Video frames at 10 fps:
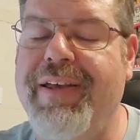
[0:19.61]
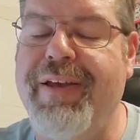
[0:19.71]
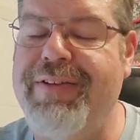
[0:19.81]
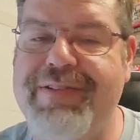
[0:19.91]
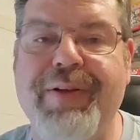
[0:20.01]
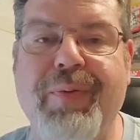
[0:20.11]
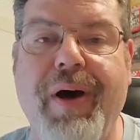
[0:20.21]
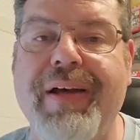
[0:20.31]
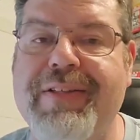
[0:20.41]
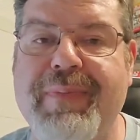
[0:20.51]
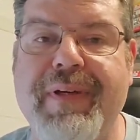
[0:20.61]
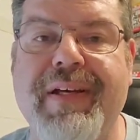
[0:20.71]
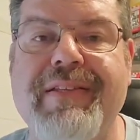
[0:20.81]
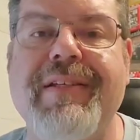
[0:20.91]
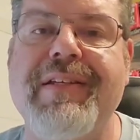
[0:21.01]
it still was
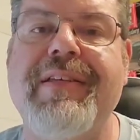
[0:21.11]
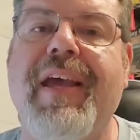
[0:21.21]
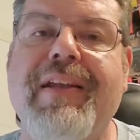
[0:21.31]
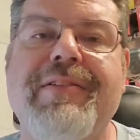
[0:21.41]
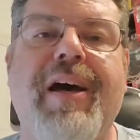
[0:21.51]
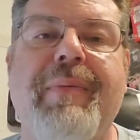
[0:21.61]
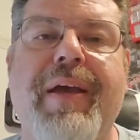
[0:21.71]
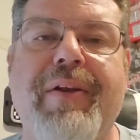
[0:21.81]
because it is Andy's Hobby